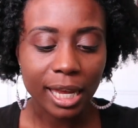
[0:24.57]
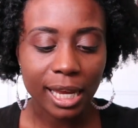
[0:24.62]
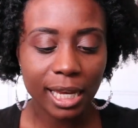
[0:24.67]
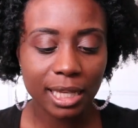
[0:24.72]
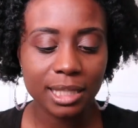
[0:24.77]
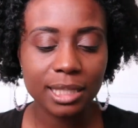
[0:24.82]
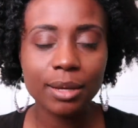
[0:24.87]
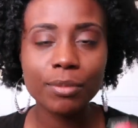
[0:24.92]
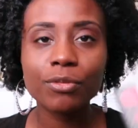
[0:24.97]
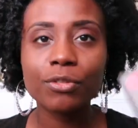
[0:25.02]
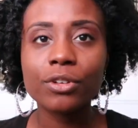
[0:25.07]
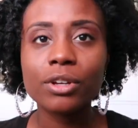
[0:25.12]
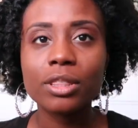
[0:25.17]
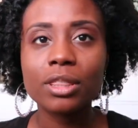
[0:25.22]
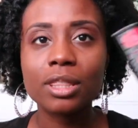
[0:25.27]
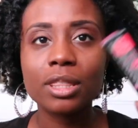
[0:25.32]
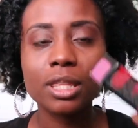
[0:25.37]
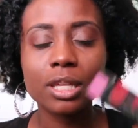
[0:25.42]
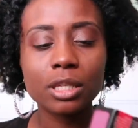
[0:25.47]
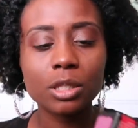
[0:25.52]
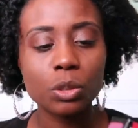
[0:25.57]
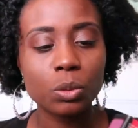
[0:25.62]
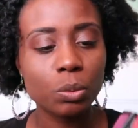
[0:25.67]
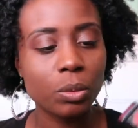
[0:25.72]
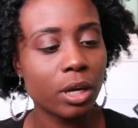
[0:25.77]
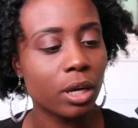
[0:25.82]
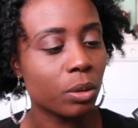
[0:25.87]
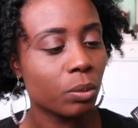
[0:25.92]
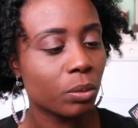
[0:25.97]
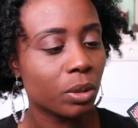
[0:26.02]
except for this
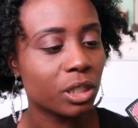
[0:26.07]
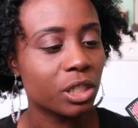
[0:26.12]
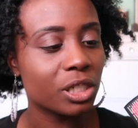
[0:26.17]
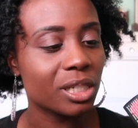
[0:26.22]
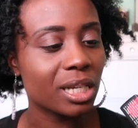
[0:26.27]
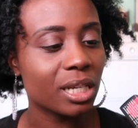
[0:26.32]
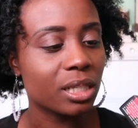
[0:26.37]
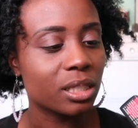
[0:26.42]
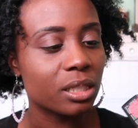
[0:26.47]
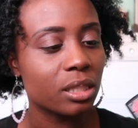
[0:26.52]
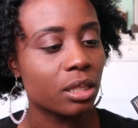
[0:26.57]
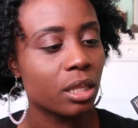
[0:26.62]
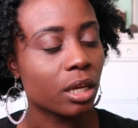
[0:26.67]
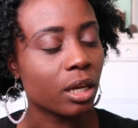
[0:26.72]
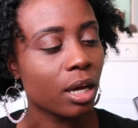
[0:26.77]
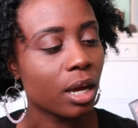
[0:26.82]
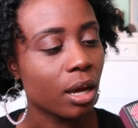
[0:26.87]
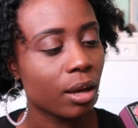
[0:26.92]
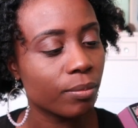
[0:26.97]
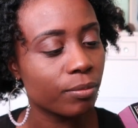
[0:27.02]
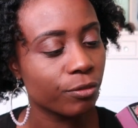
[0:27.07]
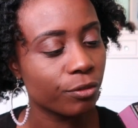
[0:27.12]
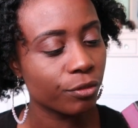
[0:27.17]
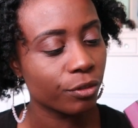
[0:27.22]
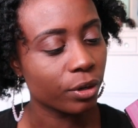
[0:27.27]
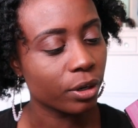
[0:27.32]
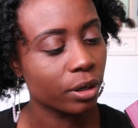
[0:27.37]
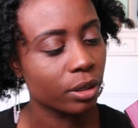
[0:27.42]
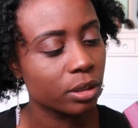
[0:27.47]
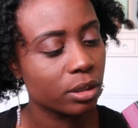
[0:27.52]
one which is the
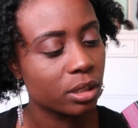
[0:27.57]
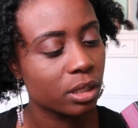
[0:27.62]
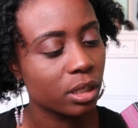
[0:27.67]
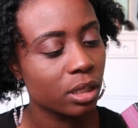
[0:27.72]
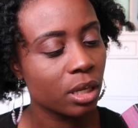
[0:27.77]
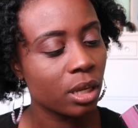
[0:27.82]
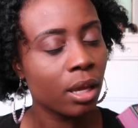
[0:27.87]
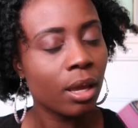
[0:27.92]
Comfort